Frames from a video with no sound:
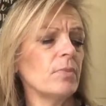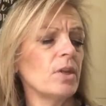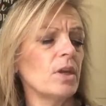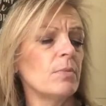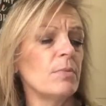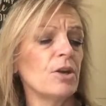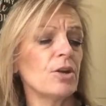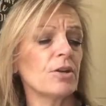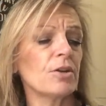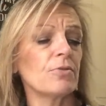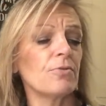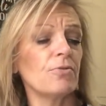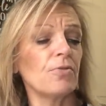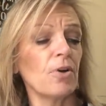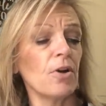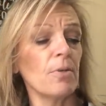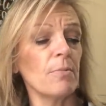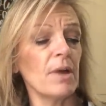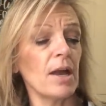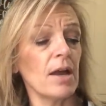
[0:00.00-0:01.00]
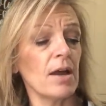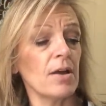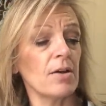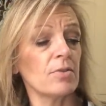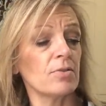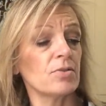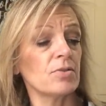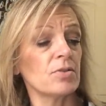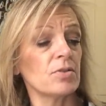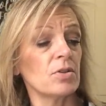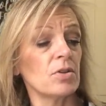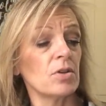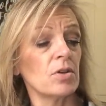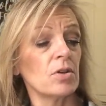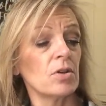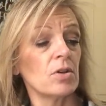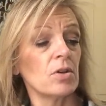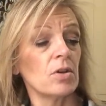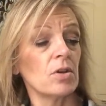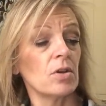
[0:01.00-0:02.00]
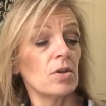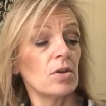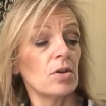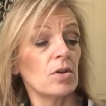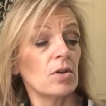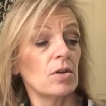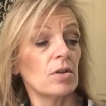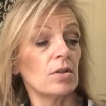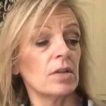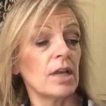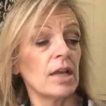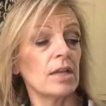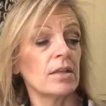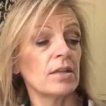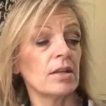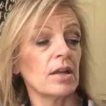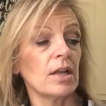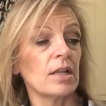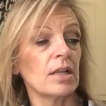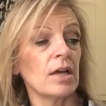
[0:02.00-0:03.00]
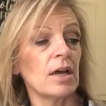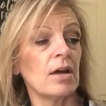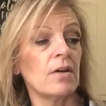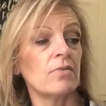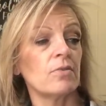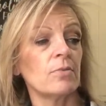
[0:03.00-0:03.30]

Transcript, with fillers: American Farmhouse, Land That I Love,